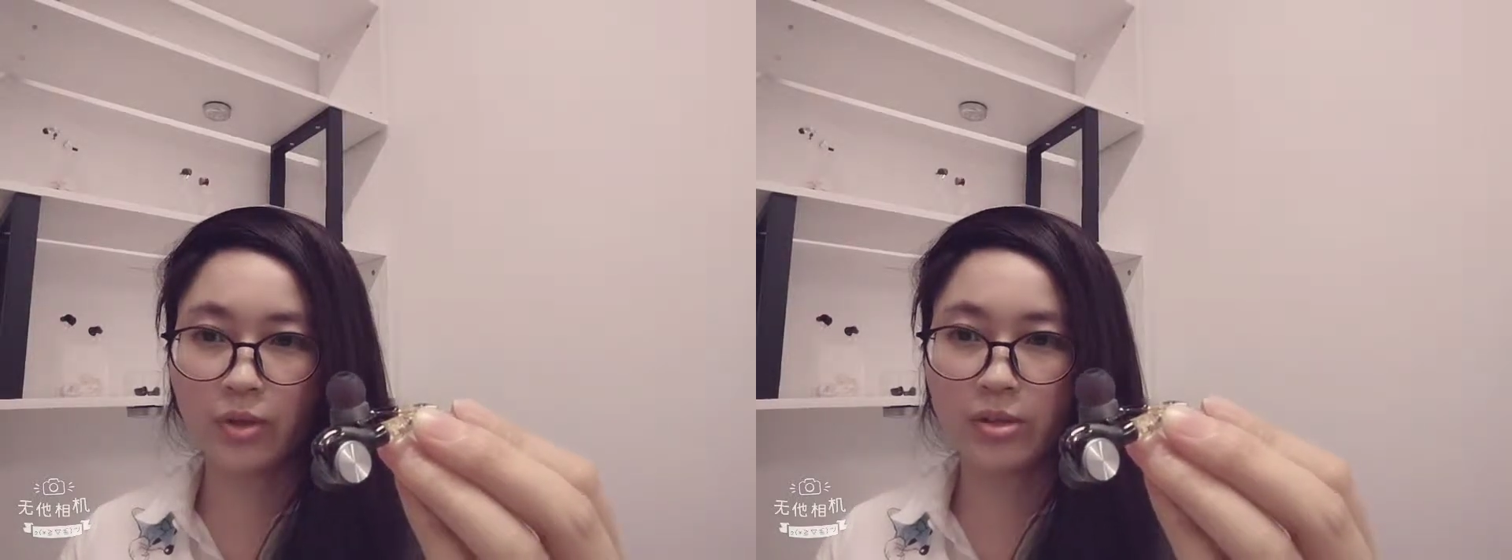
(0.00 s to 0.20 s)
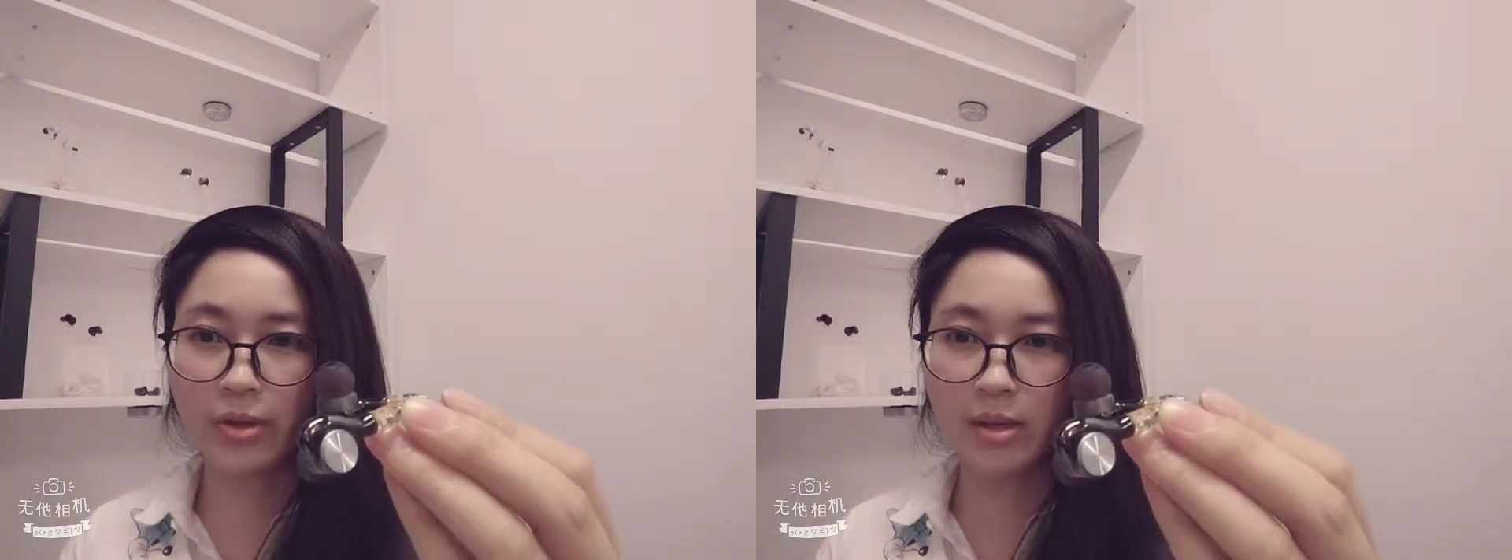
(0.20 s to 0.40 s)

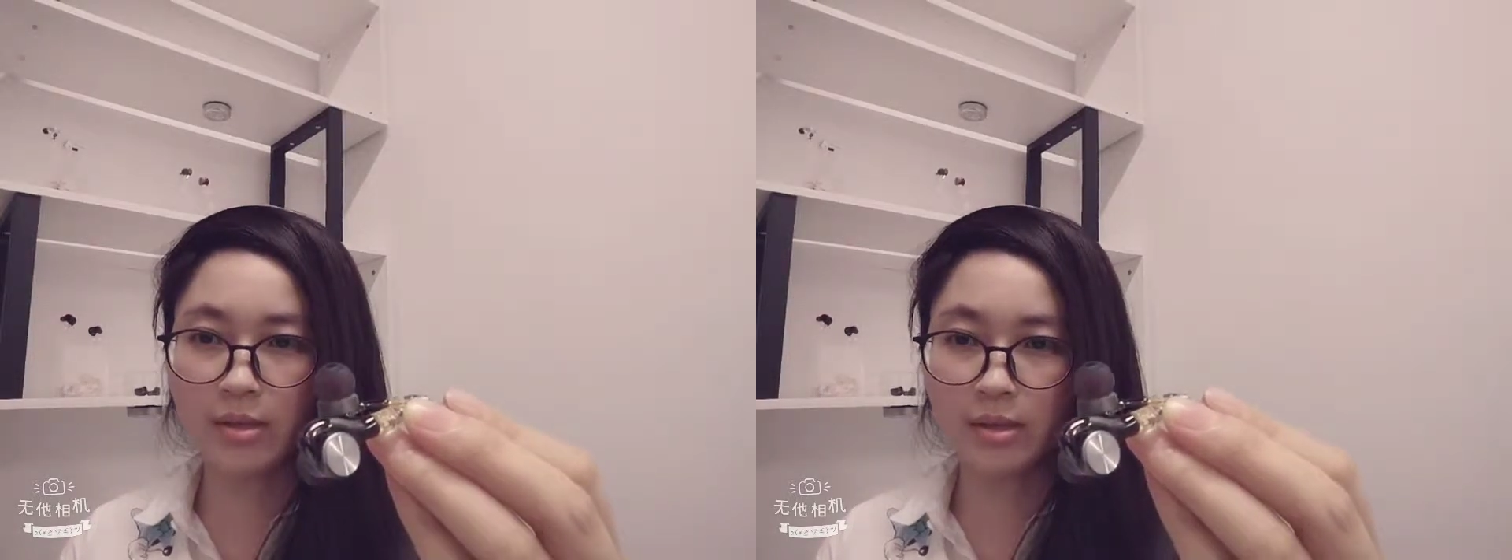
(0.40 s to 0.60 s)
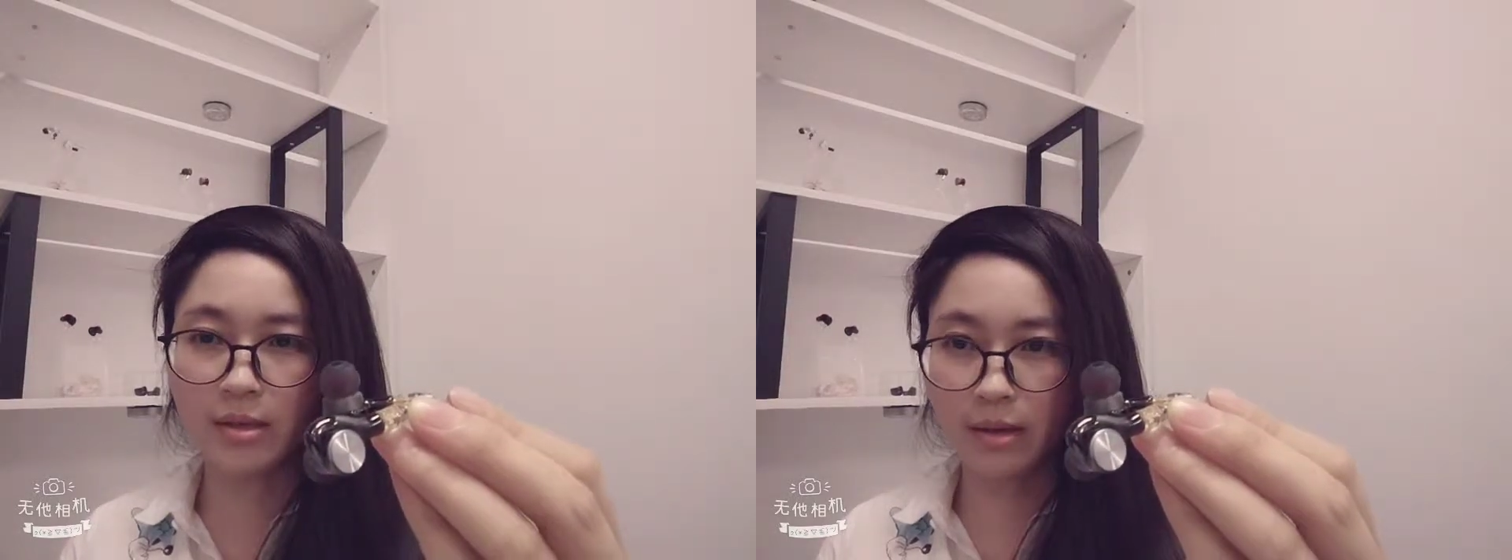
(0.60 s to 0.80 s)
U S
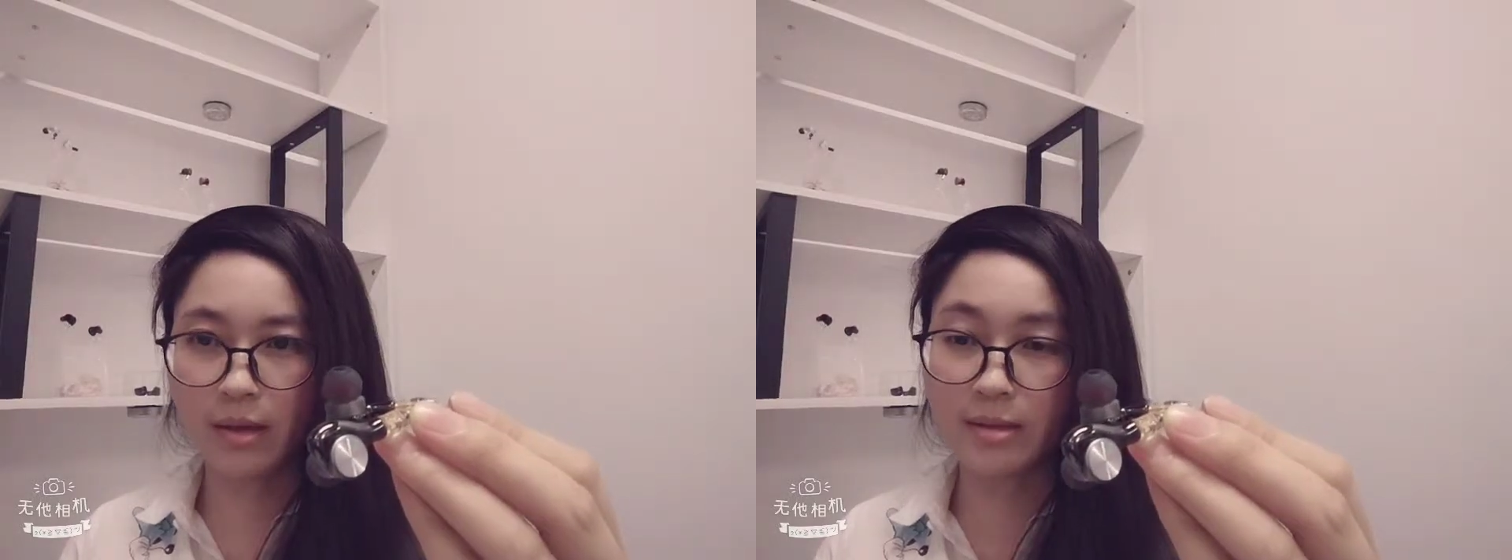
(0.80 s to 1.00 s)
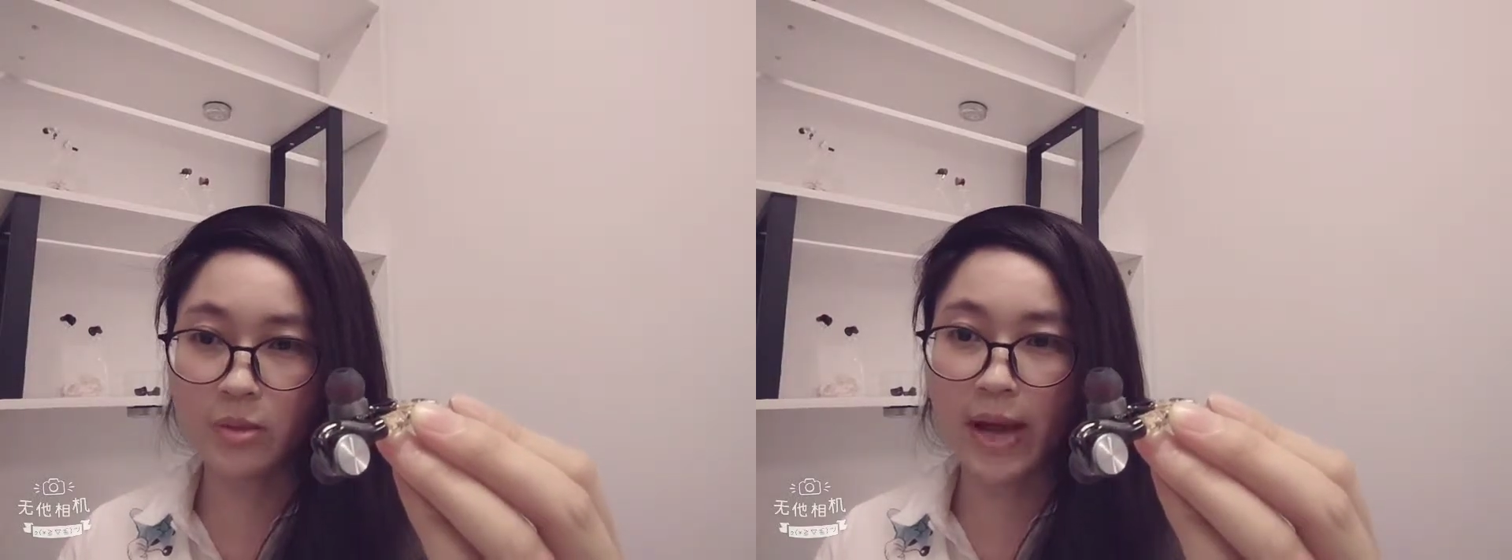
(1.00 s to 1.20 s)
dollars.
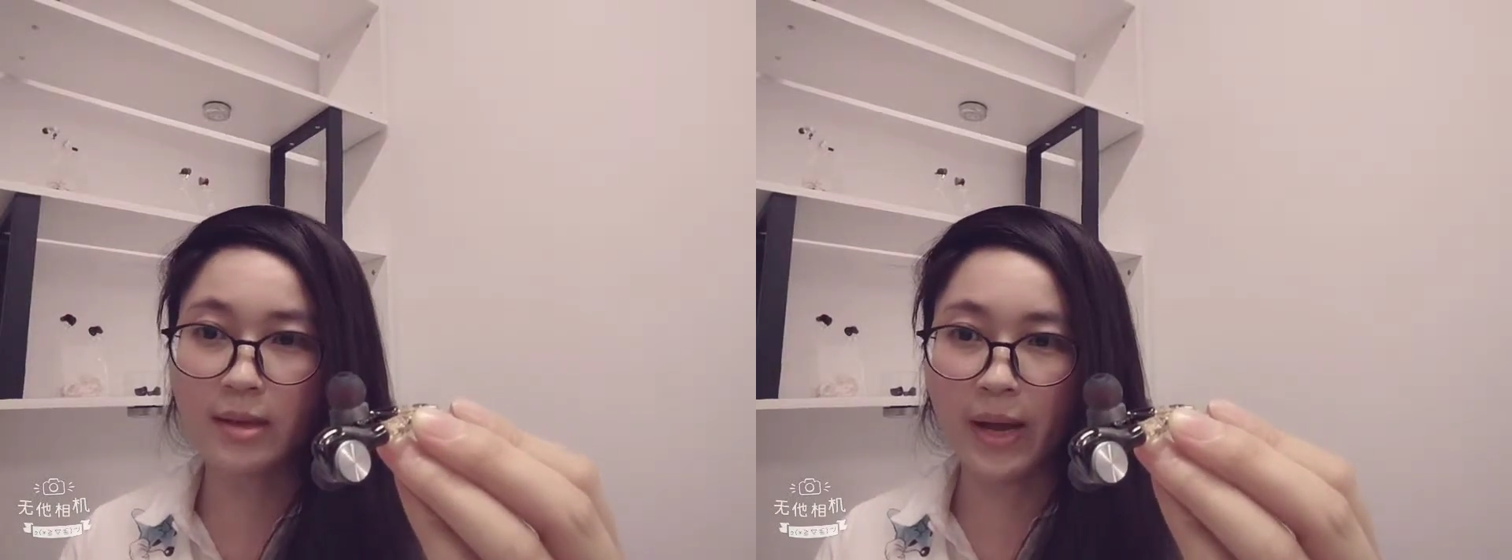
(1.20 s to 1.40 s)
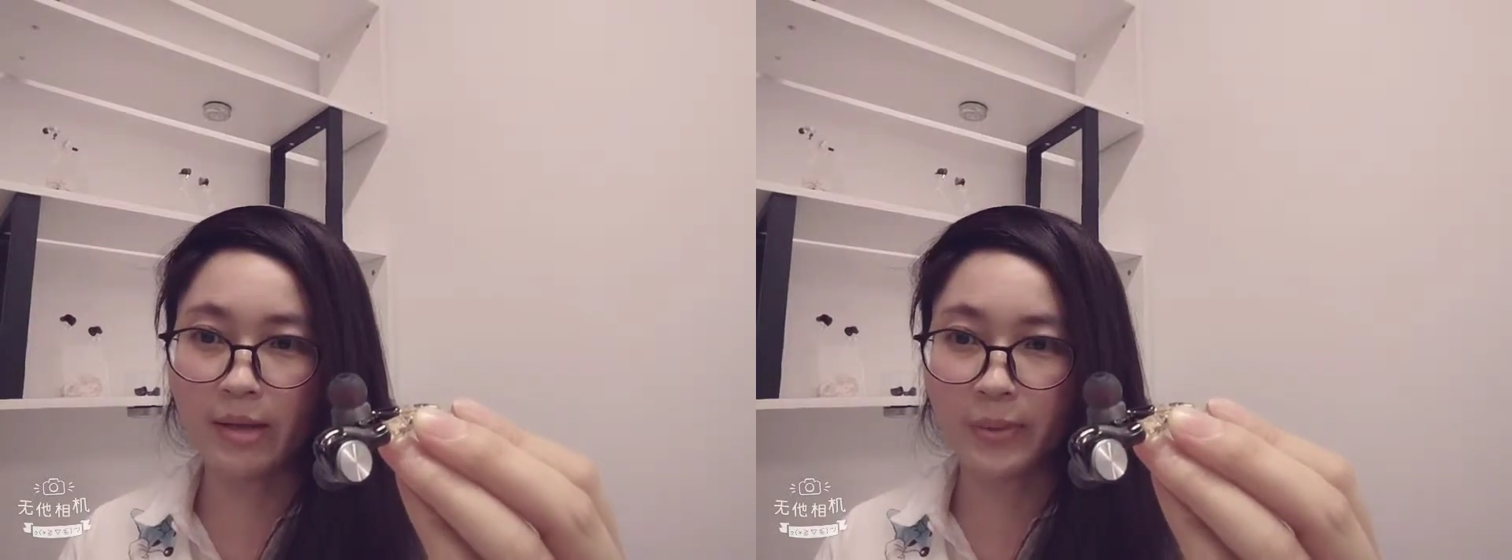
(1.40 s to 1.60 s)
It's
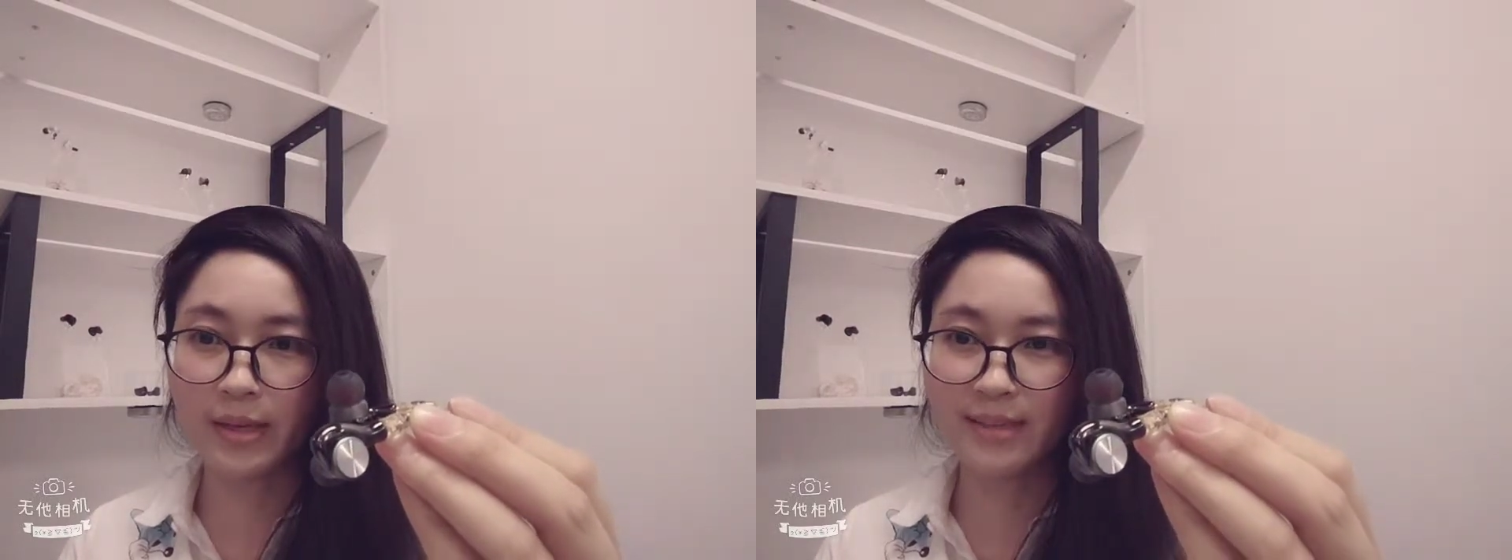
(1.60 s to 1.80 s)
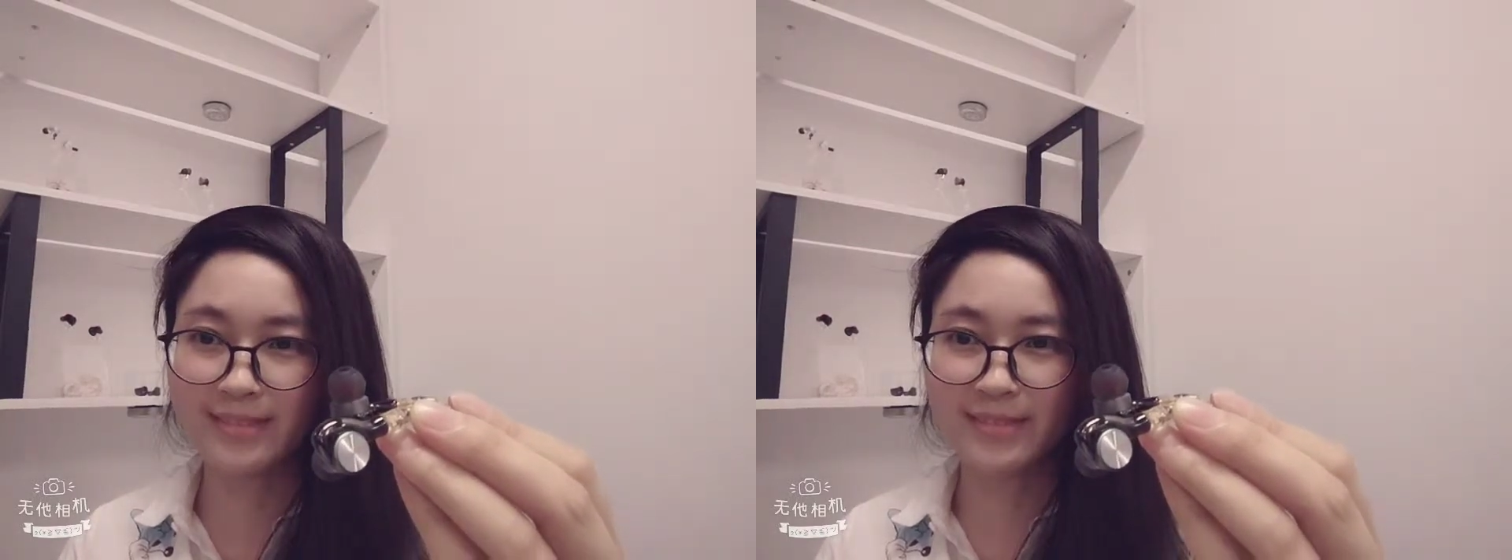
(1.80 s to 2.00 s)
quite a bargain, really.